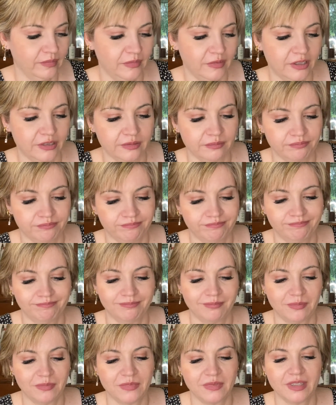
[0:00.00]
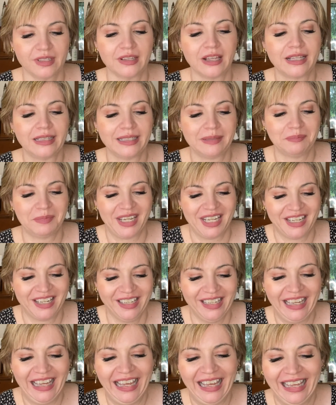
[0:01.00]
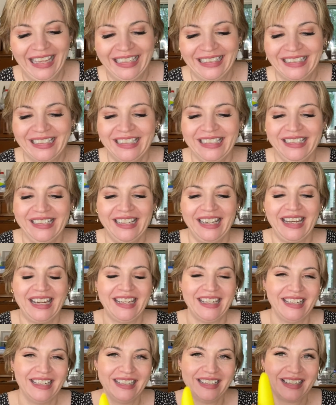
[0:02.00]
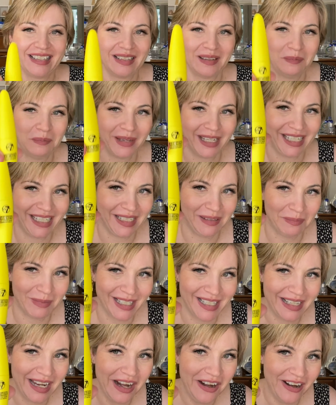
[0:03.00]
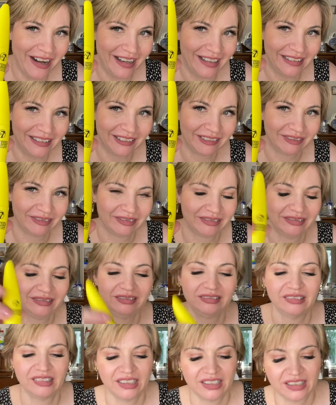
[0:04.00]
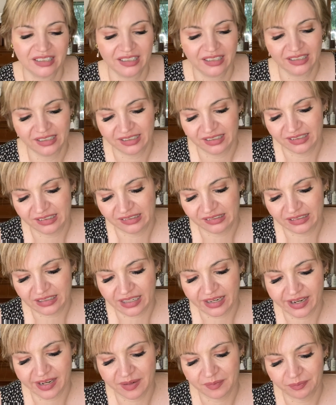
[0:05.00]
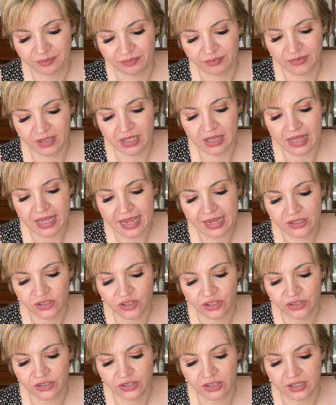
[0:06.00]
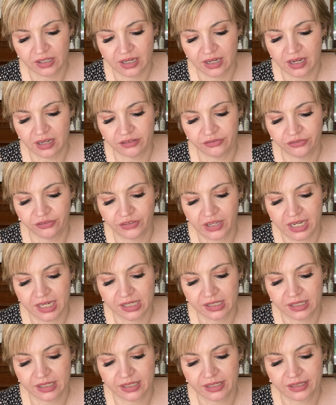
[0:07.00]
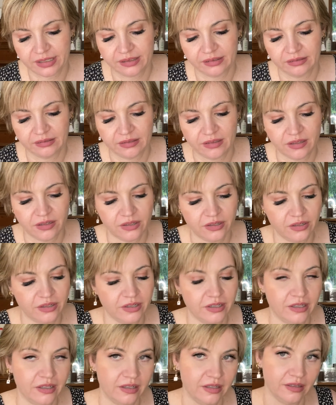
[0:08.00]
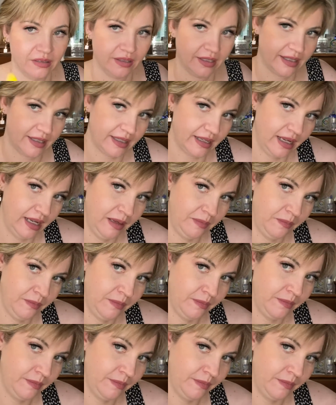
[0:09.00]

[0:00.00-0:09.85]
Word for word: Oh, slightly big. It is a mini mascara. Okay, lash effect. So it's him.